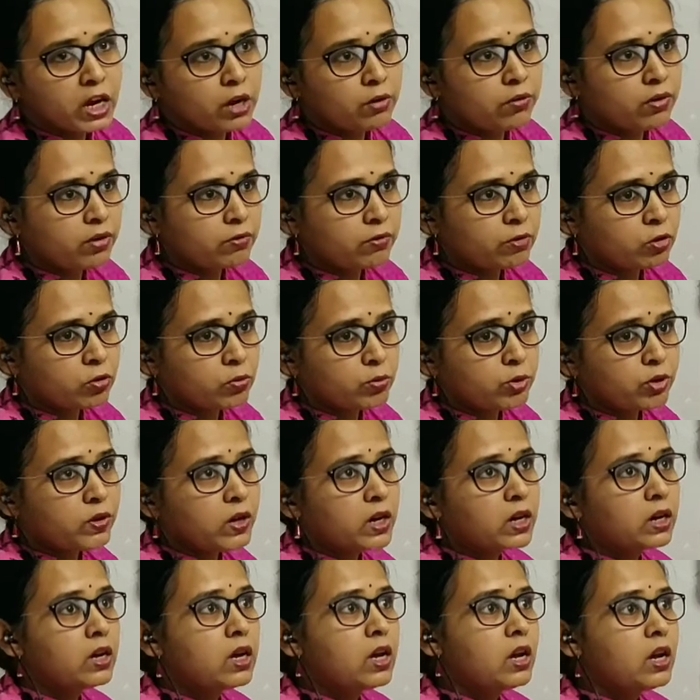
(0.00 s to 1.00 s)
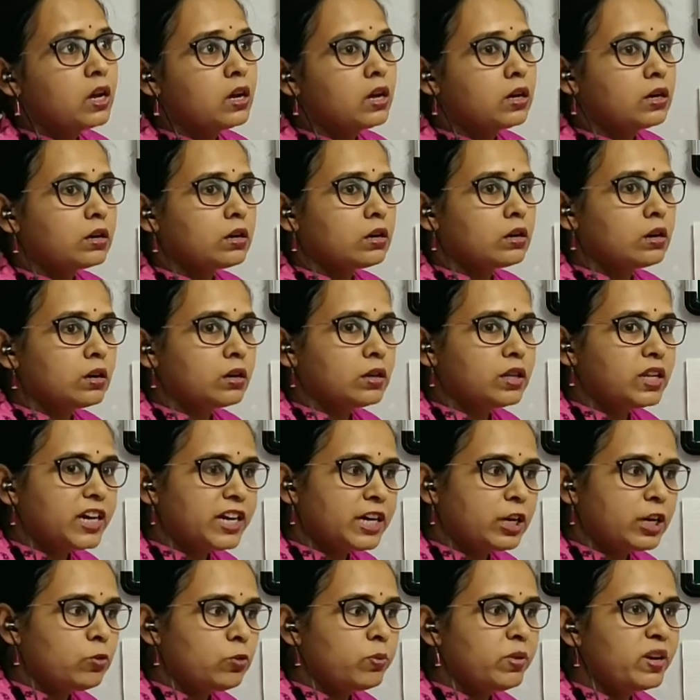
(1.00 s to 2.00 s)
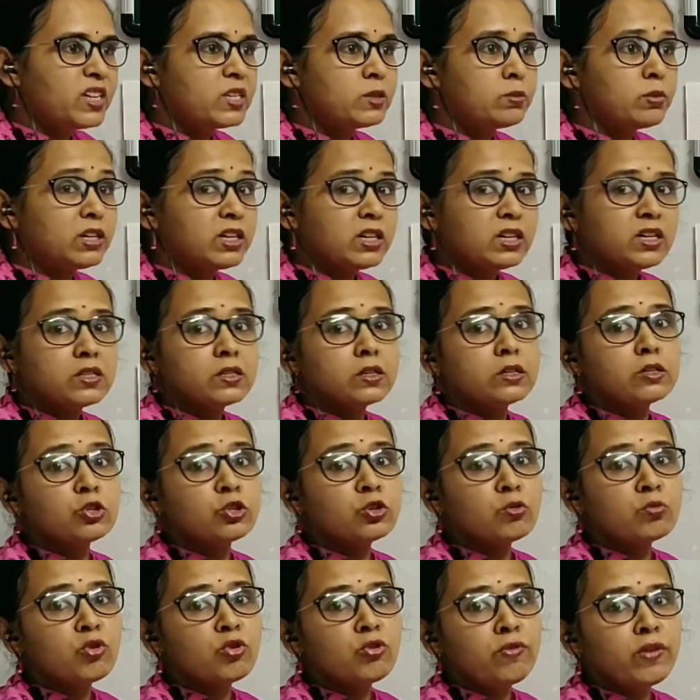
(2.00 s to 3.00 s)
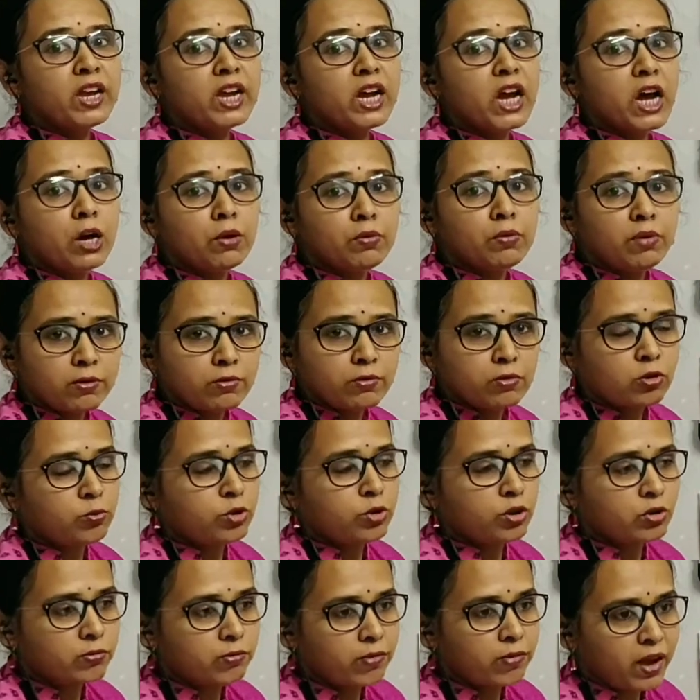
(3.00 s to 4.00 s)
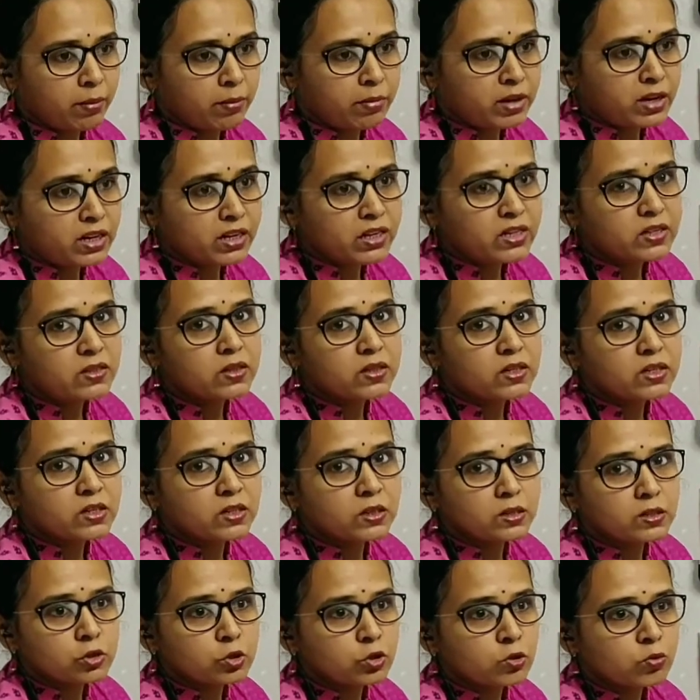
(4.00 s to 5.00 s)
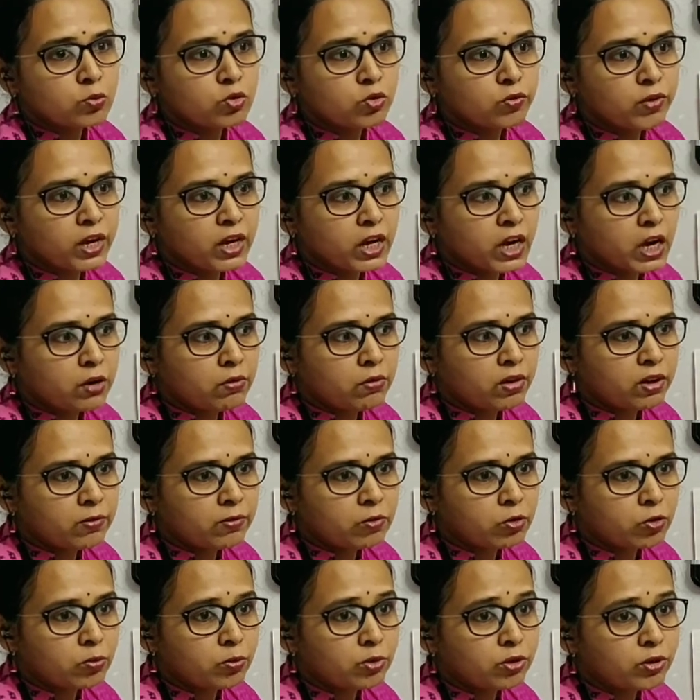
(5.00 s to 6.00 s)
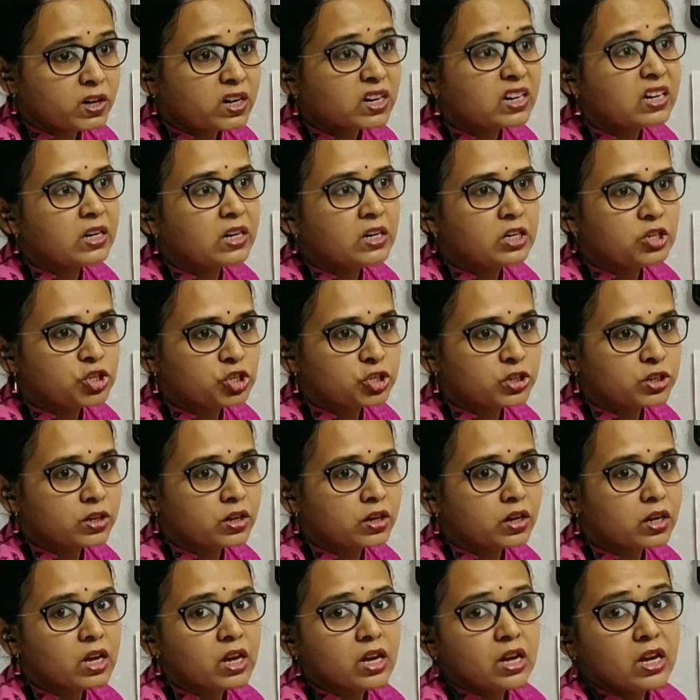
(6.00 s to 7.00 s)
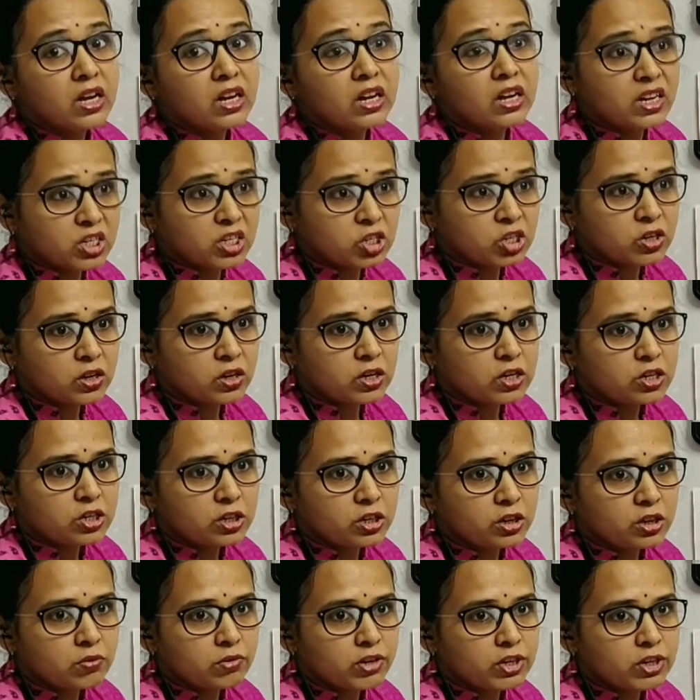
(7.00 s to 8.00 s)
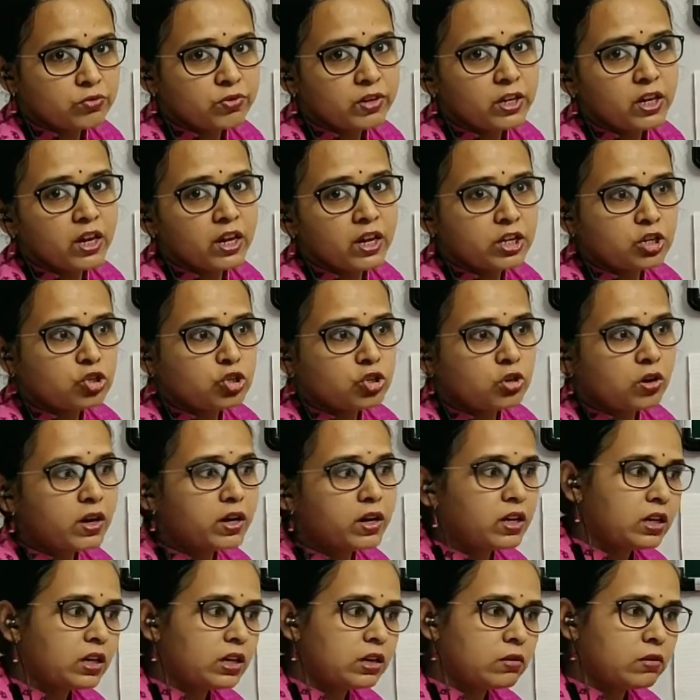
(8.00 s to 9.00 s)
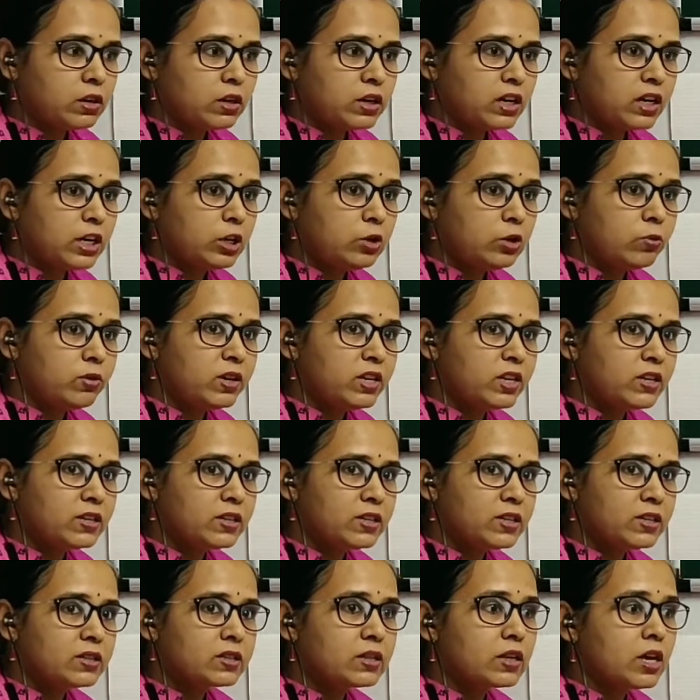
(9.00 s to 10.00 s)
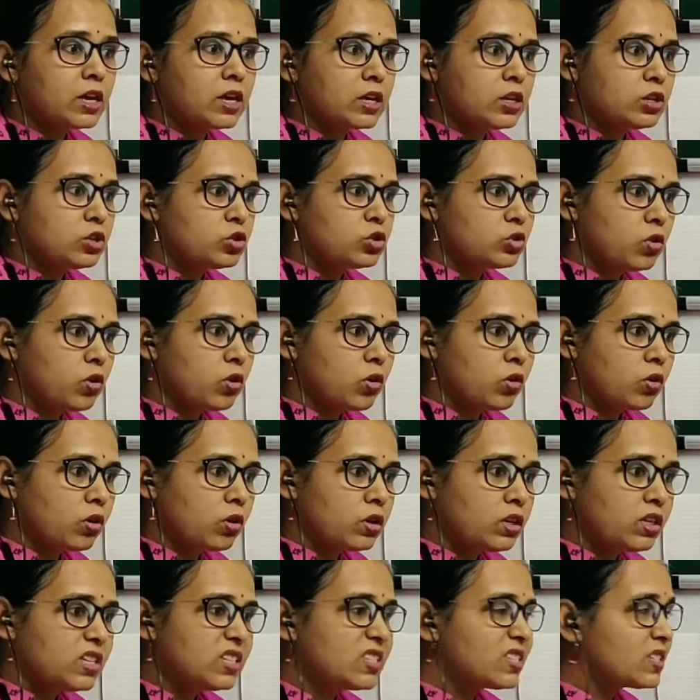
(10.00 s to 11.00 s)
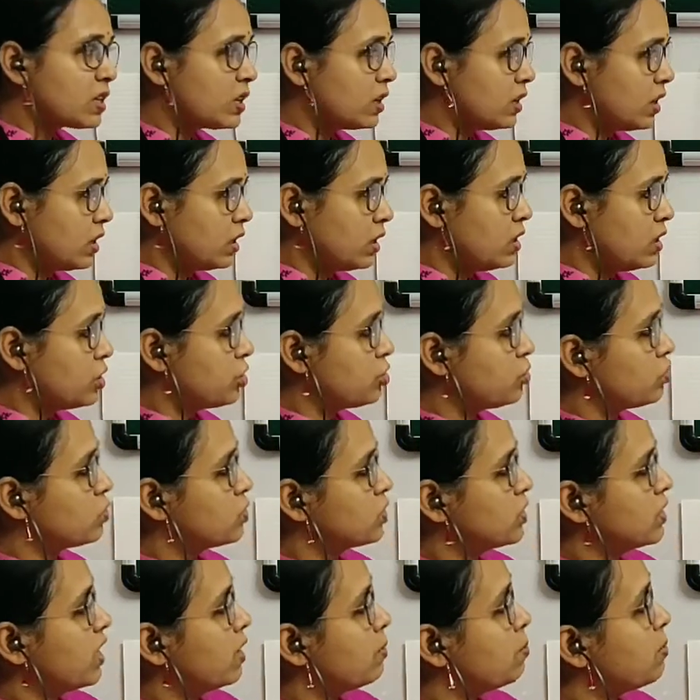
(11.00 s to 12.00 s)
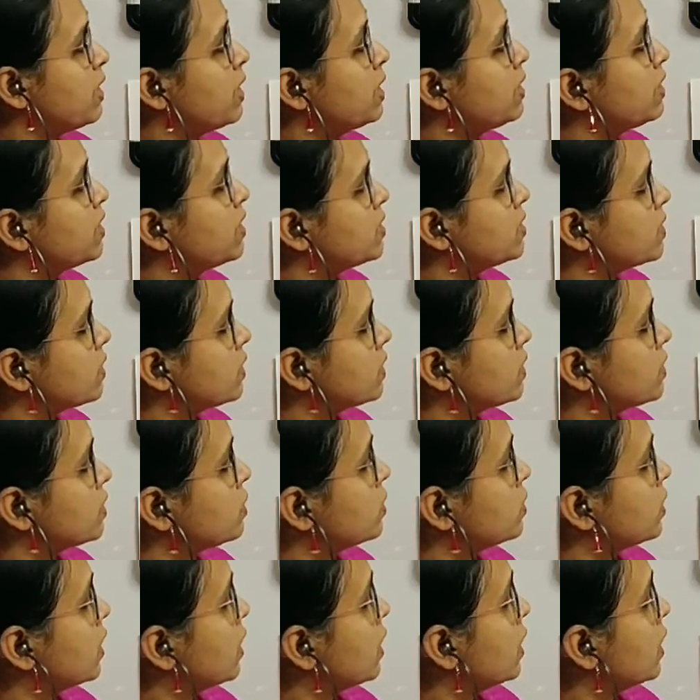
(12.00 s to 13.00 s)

native place, but it is also moving away from your families. It is also moving away from your culture, rich culture, which we enjoyed in our native places. So all these critical issues, they are being discussed in this poem, harm to